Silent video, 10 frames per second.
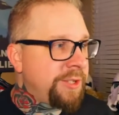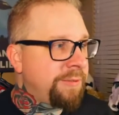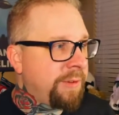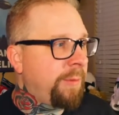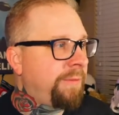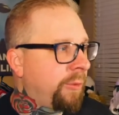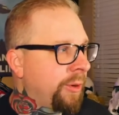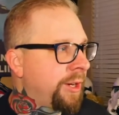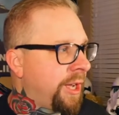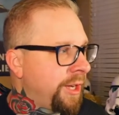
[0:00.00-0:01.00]
from a
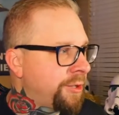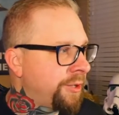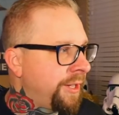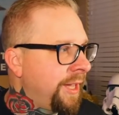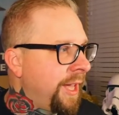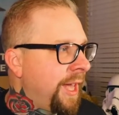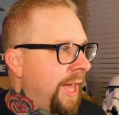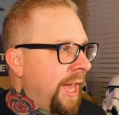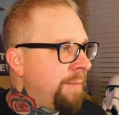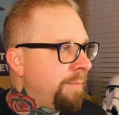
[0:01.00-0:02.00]
foreign country,
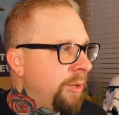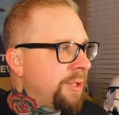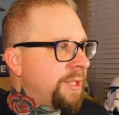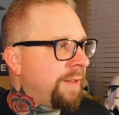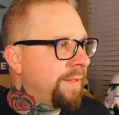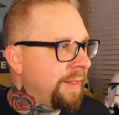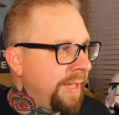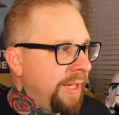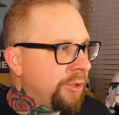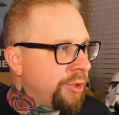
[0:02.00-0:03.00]
and most of the
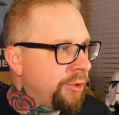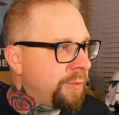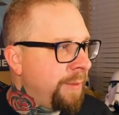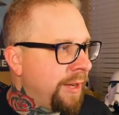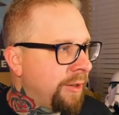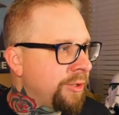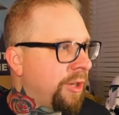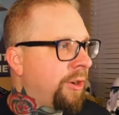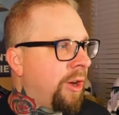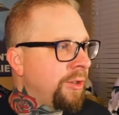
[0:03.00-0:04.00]
legal juice makers
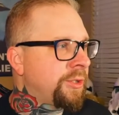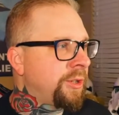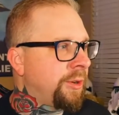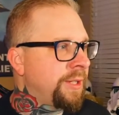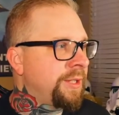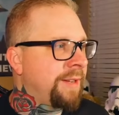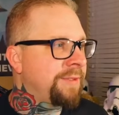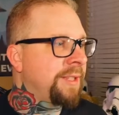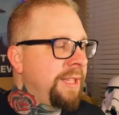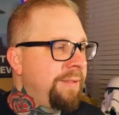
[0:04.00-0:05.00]
are also going to have
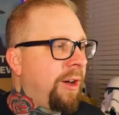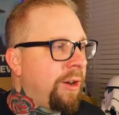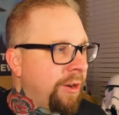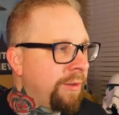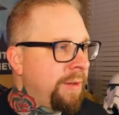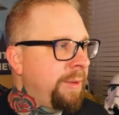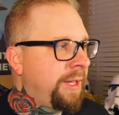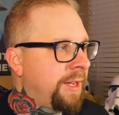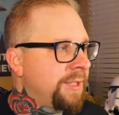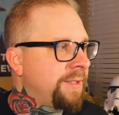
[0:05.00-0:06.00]
to leave Hungary
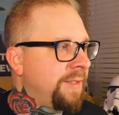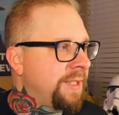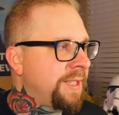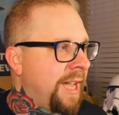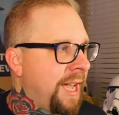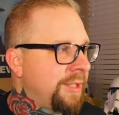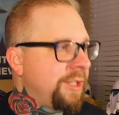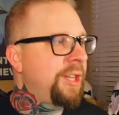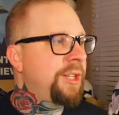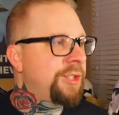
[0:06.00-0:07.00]
because of this tax.
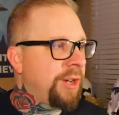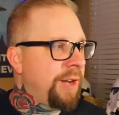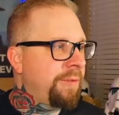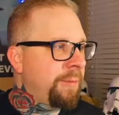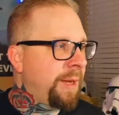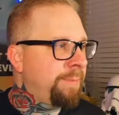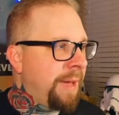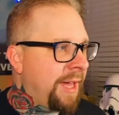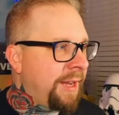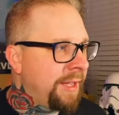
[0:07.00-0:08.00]
Sorry for my
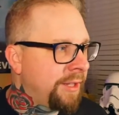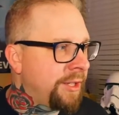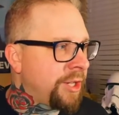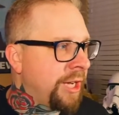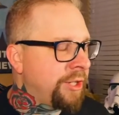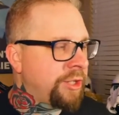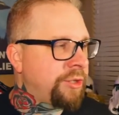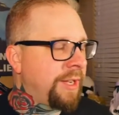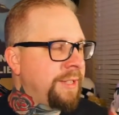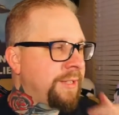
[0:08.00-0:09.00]
bad English. I just
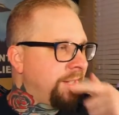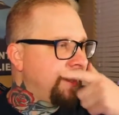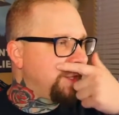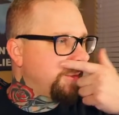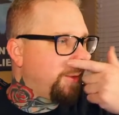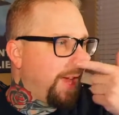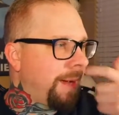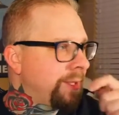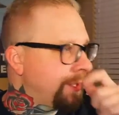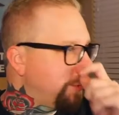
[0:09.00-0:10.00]
translated this while
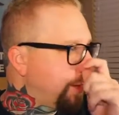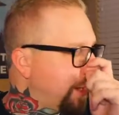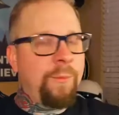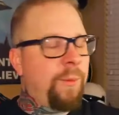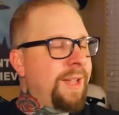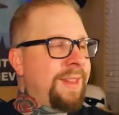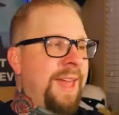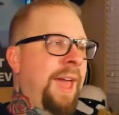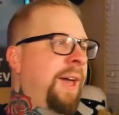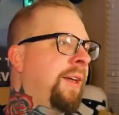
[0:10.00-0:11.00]
I was at work. What the
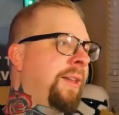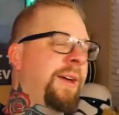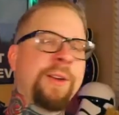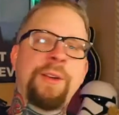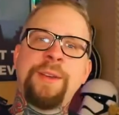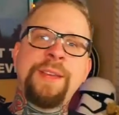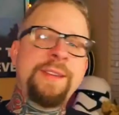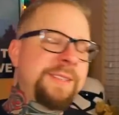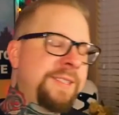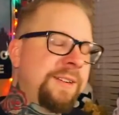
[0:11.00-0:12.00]
hell,
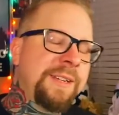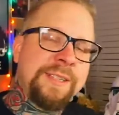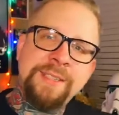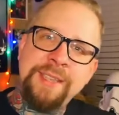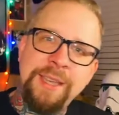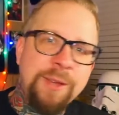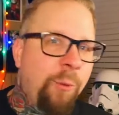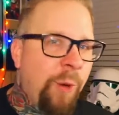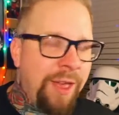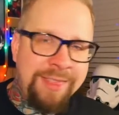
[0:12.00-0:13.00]
Hungary? Seriously,
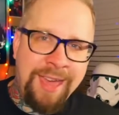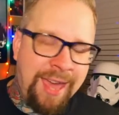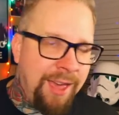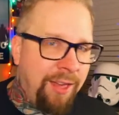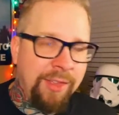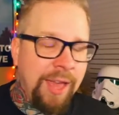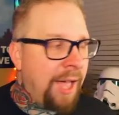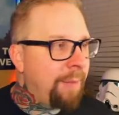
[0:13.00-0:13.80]
what the hell?